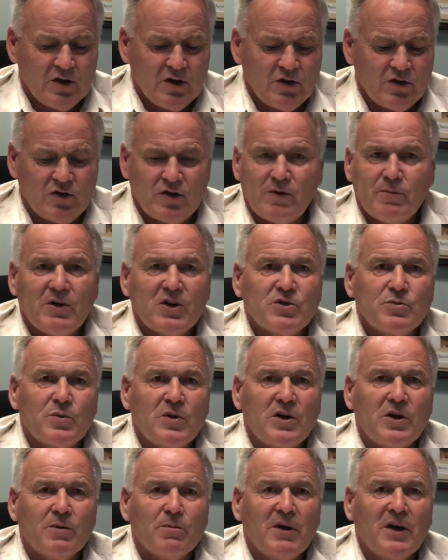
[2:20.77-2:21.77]
She must be
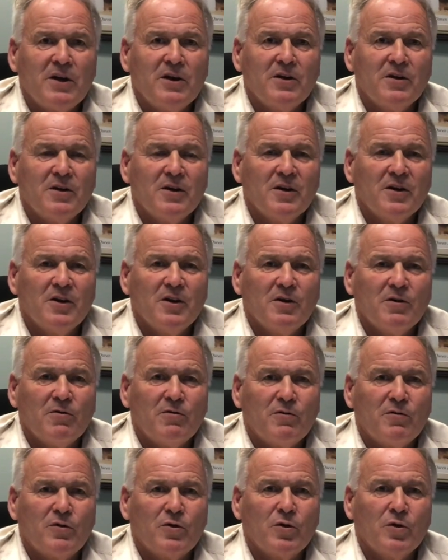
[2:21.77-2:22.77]
commended
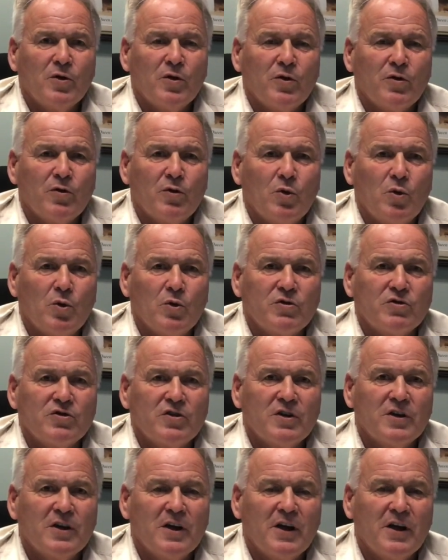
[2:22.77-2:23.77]
for her thoughts
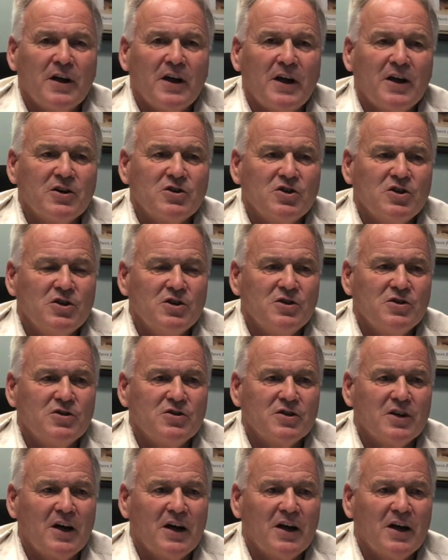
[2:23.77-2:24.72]
and how she is